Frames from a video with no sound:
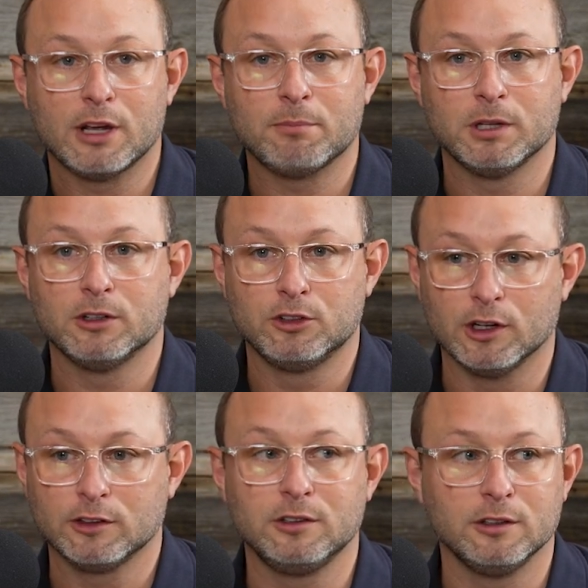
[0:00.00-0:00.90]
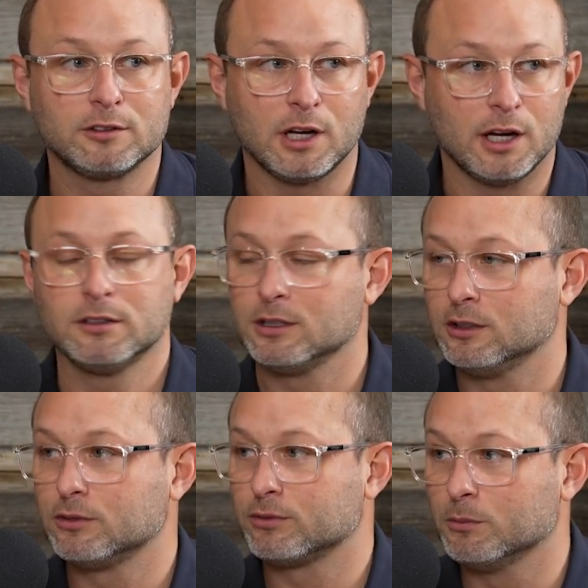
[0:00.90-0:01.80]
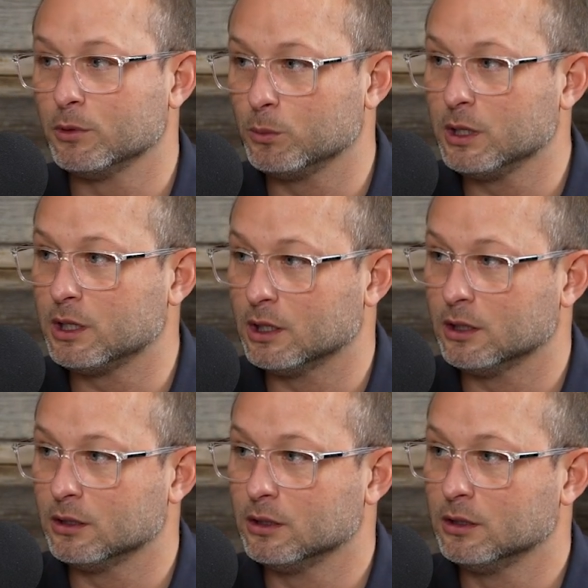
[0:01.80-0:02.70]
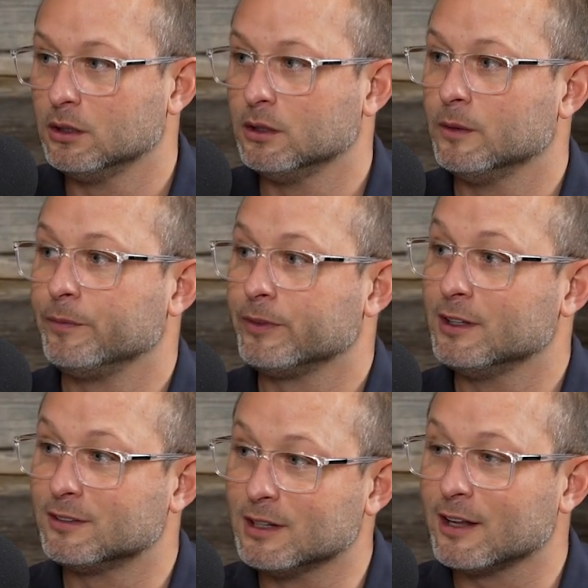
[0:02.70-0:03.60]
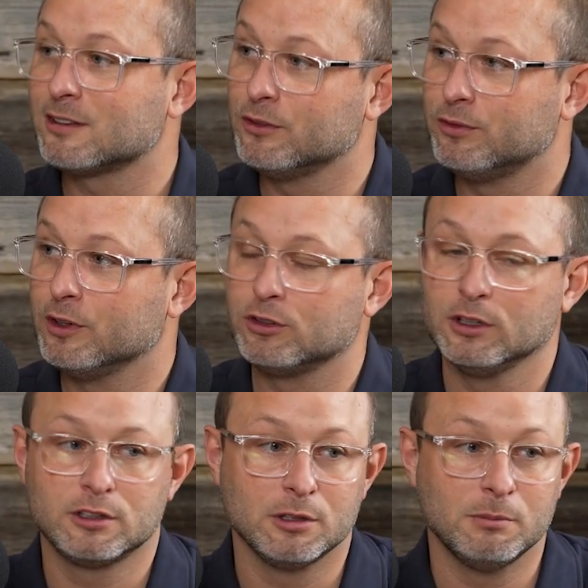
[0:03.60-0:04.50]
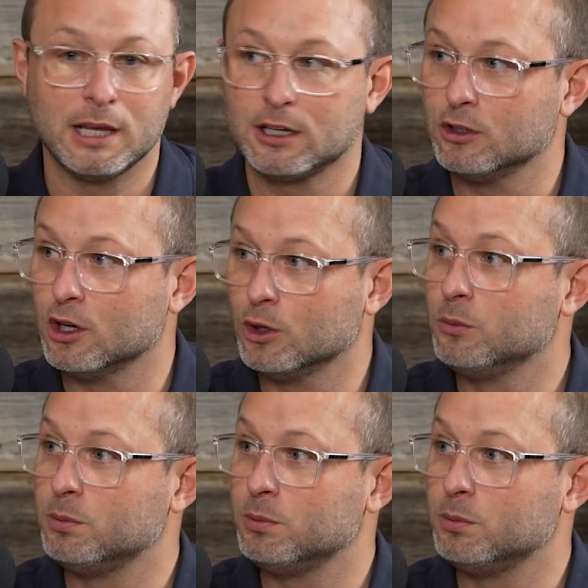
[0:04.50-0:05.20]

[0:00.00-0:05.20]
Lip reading: app that just is content from the weekend is not sufficient to make known